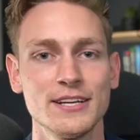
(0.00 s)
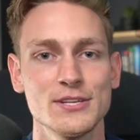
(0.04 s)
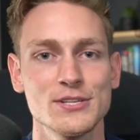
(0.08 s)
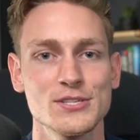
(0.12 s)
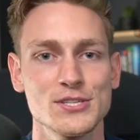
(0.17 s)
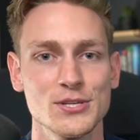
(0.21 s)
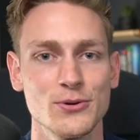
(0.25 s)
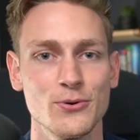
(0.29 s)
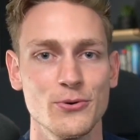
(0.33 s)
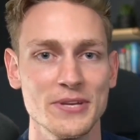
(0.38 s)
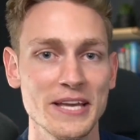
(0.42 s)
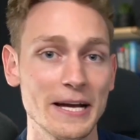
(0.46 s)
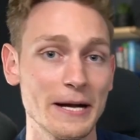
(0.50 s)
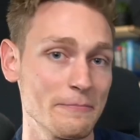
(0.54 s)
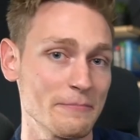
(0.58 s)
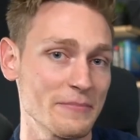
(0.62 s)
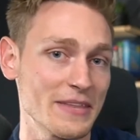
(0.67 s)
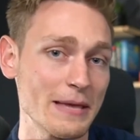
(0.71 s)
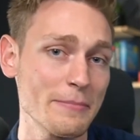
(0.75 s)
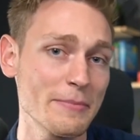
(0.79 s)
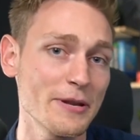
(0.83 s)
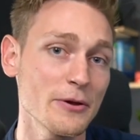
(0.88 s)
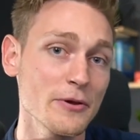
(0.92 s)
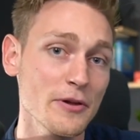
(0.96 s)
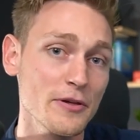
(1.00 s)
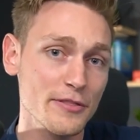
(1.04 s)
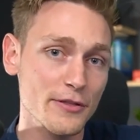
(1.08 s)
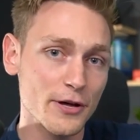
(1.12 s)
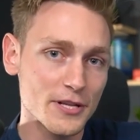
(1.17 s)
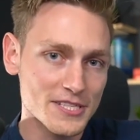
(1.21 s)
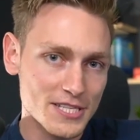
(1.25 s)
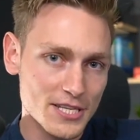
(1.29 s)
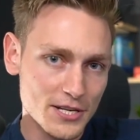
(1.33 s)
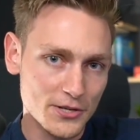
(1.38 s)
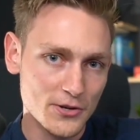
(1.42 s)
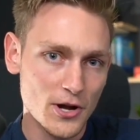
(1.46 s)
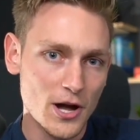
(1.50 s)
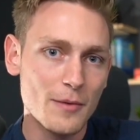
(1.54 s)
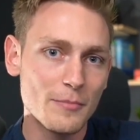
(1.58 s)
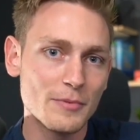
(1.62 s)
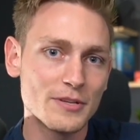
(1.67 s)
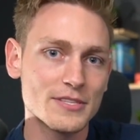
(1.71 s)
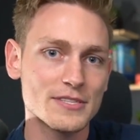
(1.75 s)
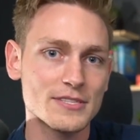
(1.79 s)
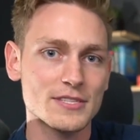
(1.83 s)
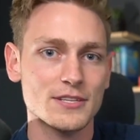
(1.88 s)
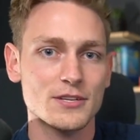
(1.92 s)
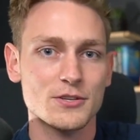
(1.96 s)
So yeah, let me know your thoughts in the
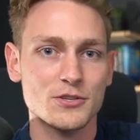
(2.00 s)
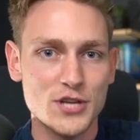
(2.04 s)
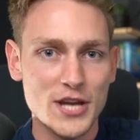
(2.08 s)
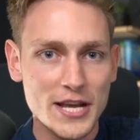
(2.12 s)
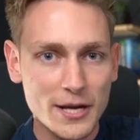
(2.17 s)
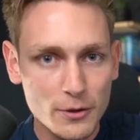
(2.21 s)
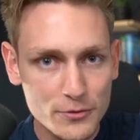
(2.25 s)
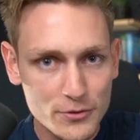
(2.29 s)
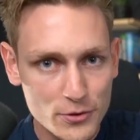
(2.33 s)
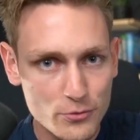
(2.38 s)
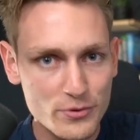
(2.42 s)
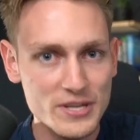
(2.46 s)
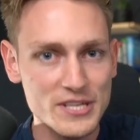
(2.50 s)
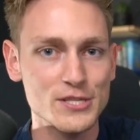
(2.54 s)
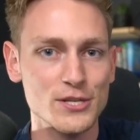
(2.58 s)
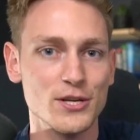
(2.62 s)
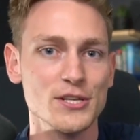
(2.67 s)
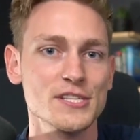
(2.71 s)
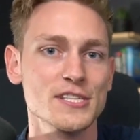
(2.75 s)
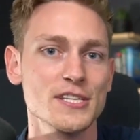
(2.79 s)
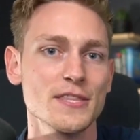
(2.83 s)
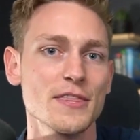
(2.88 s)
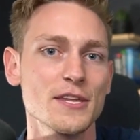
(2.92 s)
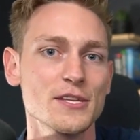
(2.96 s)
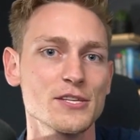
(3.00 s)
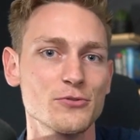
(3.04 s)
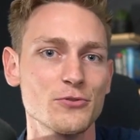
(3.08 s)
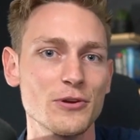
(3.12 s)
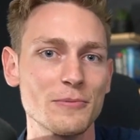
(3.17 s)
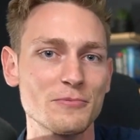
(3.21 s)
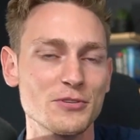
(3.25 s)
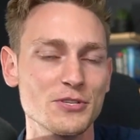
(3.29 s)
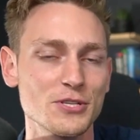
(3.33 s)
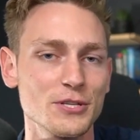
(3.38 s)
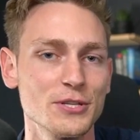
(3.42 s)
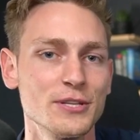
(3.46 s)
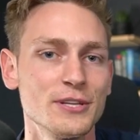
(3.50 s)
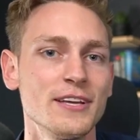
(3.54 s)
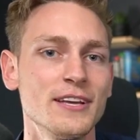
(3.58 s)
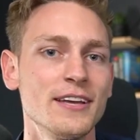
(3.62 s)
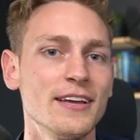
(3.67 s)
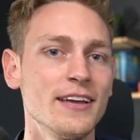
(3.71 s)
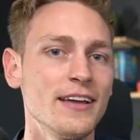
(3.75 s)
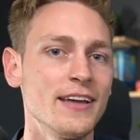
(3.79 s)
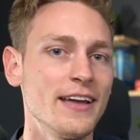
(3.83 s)
comments, check out the resources in the description,